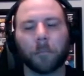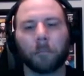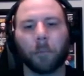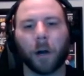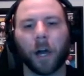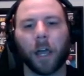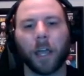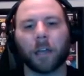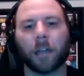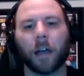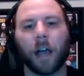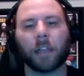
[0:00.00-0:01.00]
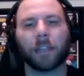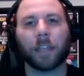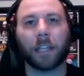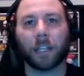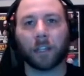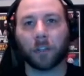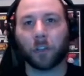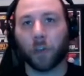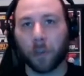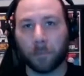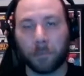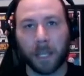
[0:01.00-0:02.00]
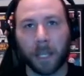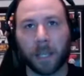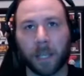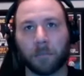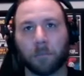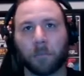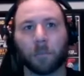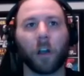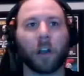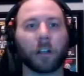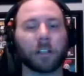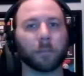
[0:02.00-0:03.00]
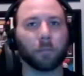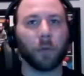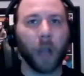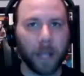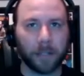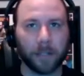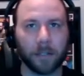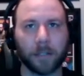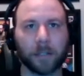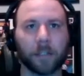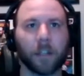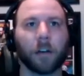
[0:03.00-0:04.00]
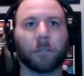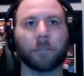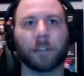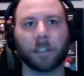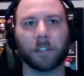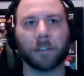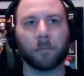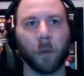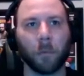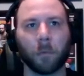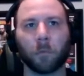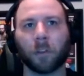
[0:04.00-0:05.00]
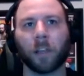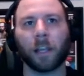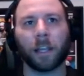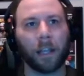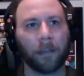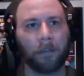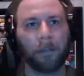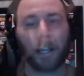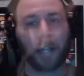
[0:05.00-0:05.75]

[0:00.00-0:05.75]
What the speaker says: Right. But I think it could be, we're talking surprises and stuff. This is a moment where, if Nick